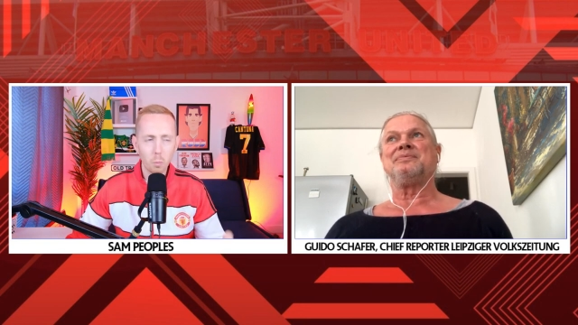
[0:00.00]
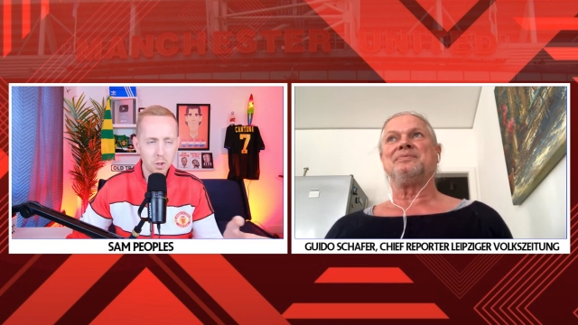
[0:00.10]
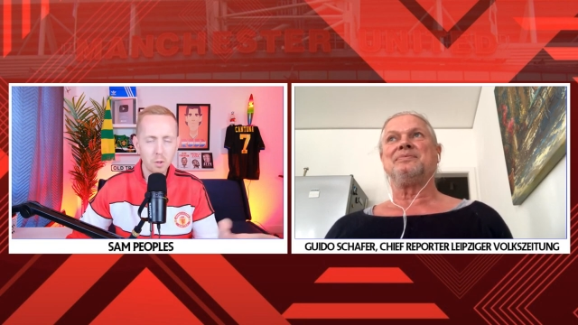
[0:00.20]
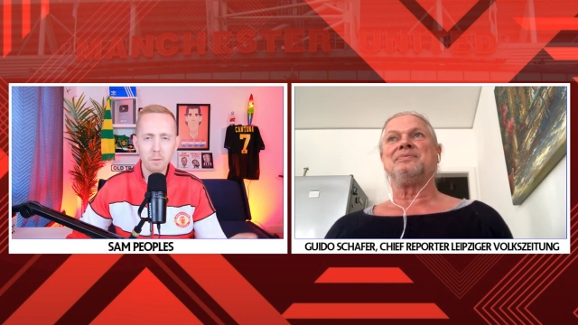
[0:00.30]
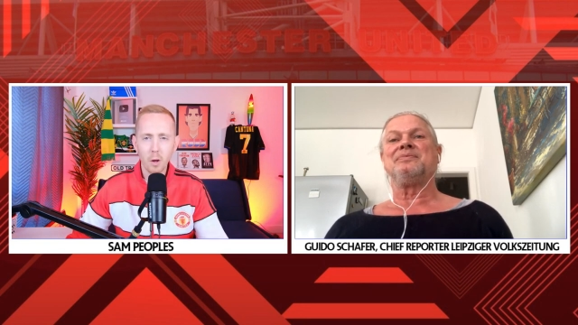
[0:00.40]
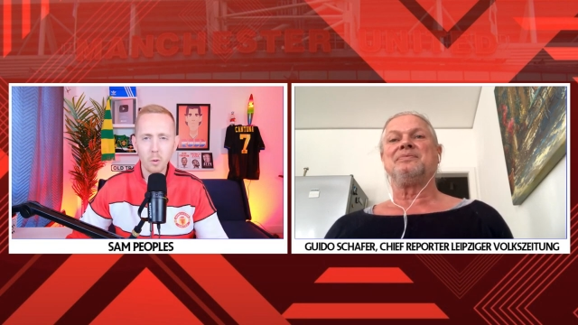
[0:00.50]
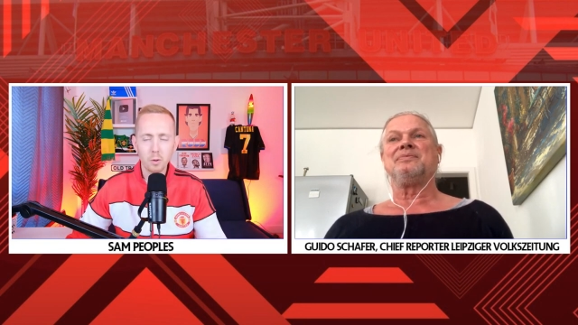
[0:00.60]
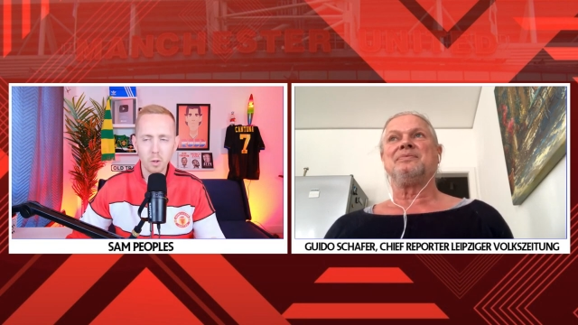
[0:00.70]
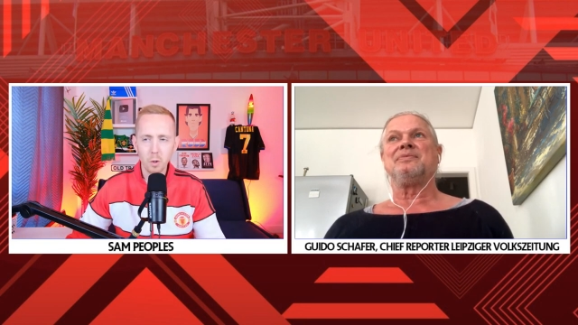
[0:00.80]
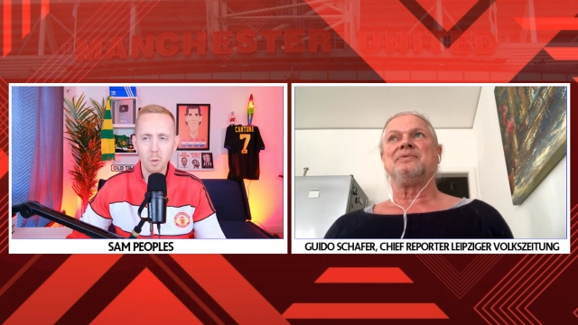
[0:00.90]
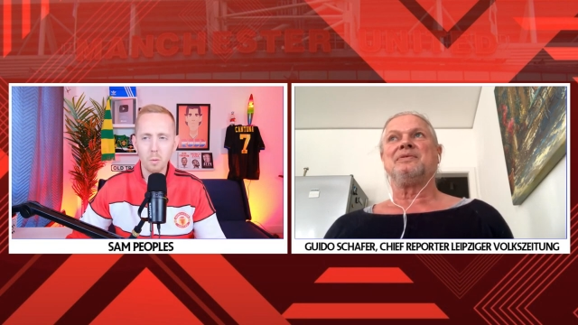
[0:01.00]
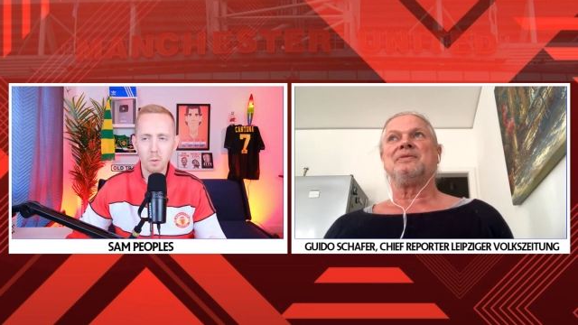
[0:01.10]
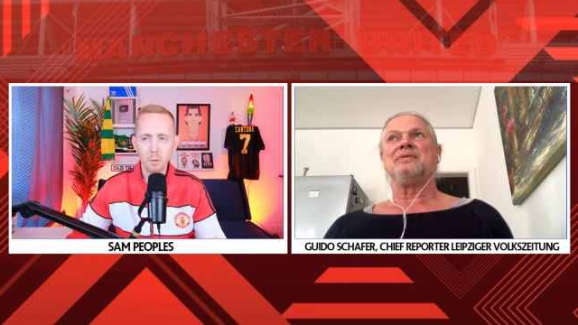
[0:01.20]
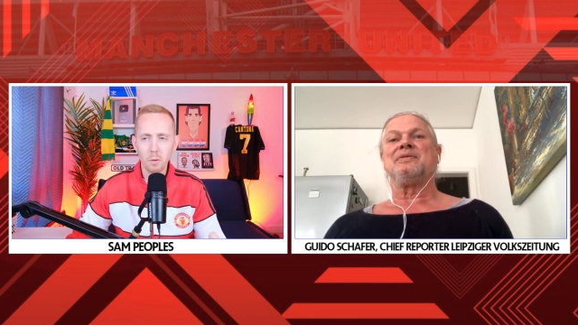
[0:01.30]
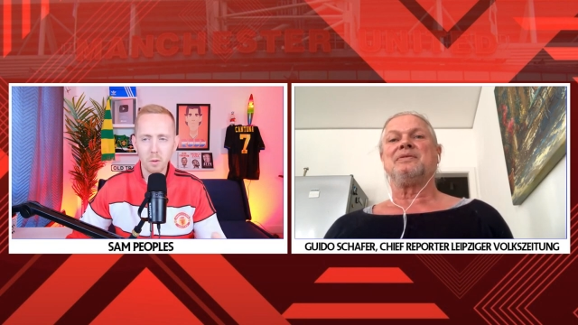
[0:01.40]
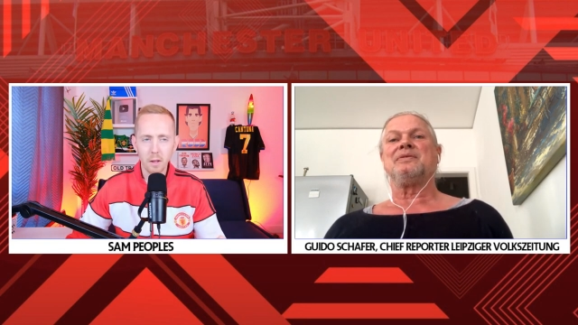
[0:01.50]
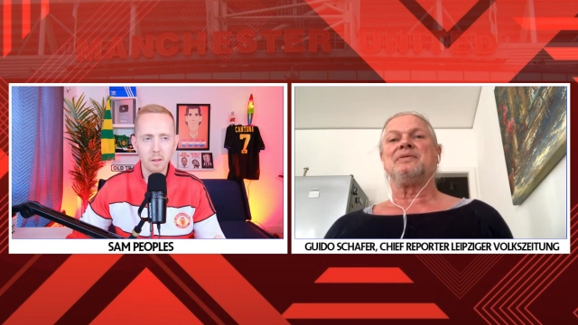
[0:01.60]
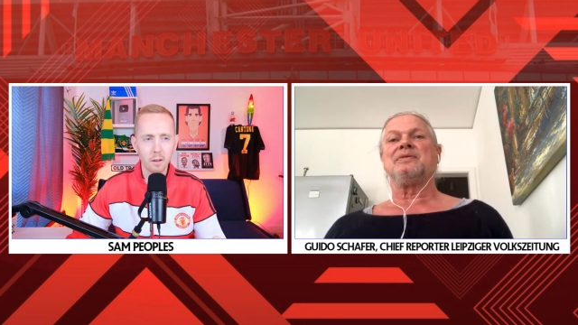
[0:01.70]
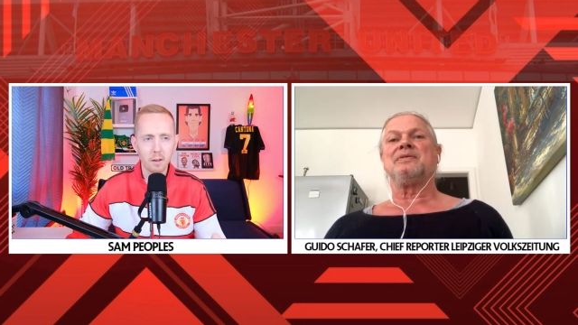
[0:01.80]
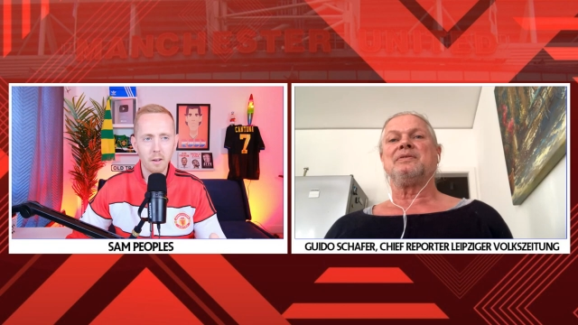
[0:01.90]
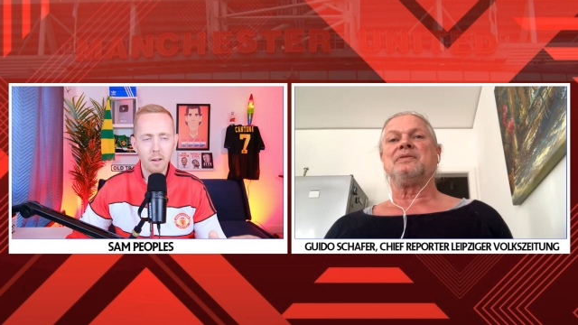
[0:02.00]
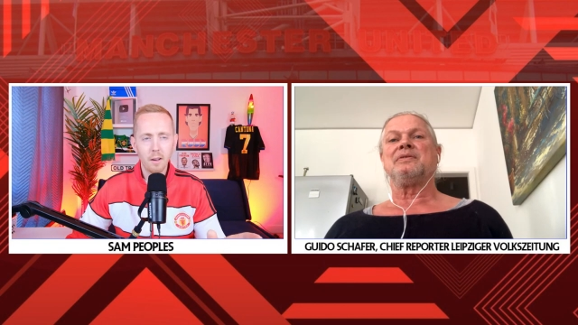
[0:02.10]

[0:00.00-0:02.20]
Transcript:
Speaker 1: Which of those do you th think that